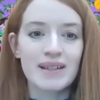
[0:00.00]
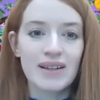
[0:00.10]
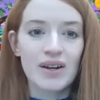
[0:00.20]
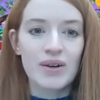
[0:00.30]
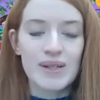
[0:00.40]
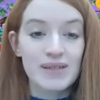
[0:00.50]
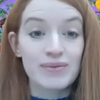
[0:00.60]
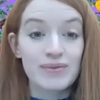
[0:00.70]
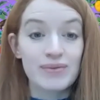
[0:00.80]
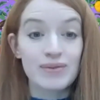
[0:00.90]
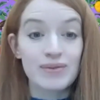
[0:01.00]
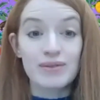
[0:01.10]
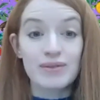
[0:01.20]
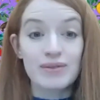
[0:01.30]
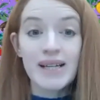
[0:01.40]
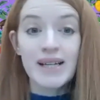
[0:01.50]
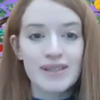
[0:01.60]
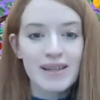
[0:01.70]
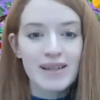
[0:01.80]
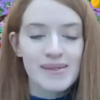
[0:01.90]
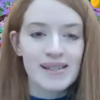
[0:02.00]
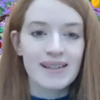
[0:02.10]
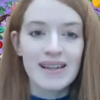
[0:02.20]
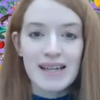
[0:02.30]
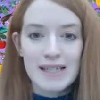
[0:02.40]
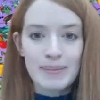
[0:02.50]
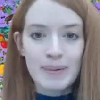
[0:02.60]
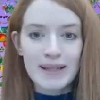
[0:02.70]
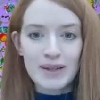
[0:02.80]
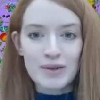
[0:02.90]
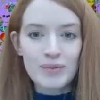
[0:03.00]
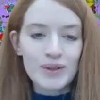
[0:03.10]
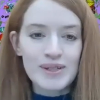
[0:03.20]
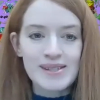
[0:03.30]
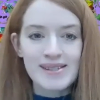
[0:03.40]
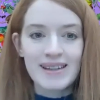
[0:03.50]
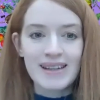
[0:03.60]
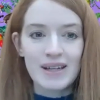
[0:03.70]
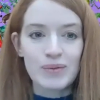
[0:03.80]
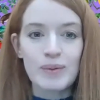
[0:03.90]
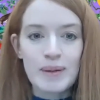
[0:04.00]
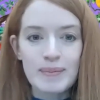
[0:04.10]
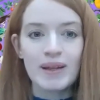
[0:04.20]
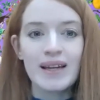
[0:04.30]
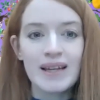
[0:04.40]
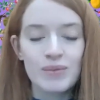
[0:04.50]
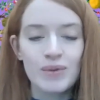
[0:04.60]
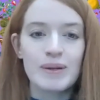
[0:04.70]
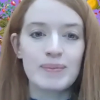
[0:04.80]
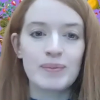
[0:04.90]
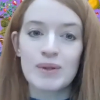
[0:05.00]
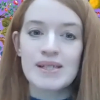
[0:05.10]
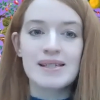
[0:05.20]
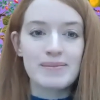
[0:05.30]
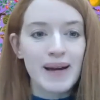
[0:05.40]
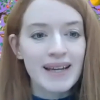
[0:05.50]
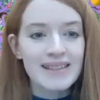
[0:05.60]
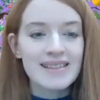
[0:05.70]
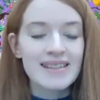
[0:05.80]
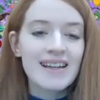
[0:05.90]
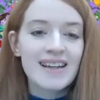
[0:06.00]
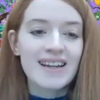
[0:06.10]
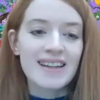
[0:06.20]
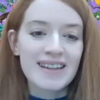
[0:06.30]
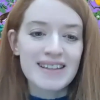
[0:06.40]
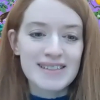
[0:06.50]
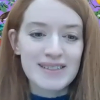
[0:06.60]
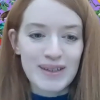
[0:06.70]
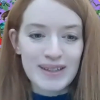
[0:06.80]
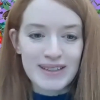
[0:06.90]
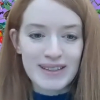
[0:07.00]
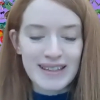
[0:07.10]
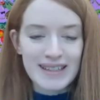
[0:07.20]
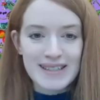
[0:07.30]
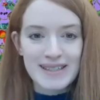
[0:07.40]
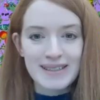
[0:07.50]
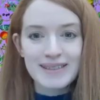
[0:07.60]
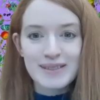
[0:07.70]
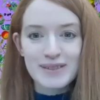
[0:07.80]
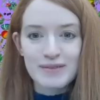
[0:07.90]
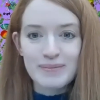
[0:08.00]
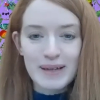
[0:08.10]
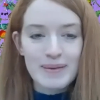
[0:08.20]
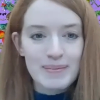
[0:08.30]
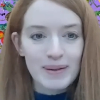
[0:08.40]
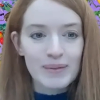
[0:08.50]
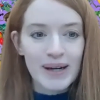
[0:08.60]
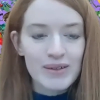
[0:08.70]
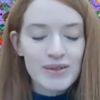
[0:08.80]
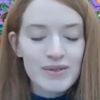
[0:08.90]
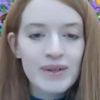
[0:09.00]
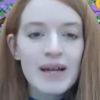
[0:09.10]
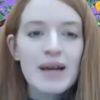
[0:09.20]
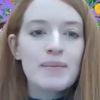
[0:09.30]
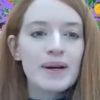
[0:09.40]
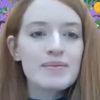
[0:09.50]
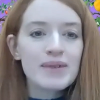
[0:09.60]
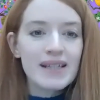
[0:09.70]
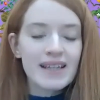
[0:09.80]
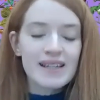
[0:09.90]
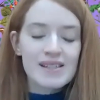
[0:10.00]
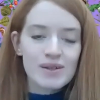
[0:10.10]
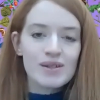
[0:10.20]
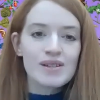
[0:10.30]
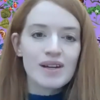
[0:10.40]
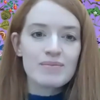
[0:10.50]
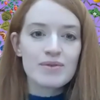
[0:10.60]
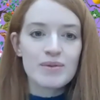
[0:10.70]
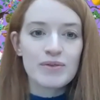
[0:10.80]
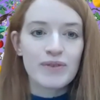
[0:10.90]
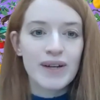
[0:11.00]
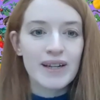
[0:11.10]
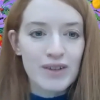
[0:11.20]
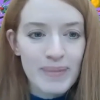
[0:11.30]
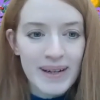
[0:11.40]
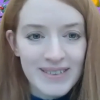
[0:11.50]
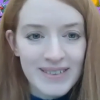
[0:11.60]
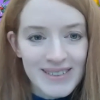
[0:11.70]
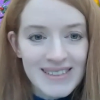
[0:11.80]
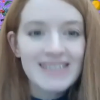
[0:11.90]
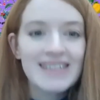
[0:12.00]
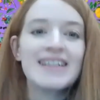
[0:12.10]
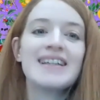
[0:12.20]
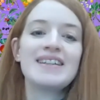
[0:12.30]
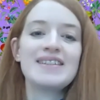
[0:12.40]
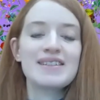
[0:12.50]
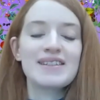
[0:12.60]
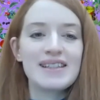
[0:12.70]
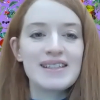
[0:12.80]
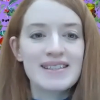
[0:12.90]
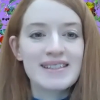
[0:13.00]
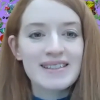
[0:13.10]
go at different rates at different times, and depending on what's, what people like, what's in demand. And I think it's quite a good thing to sort of make people aware of. But I'm really keen. So you come from a fine art background. You studied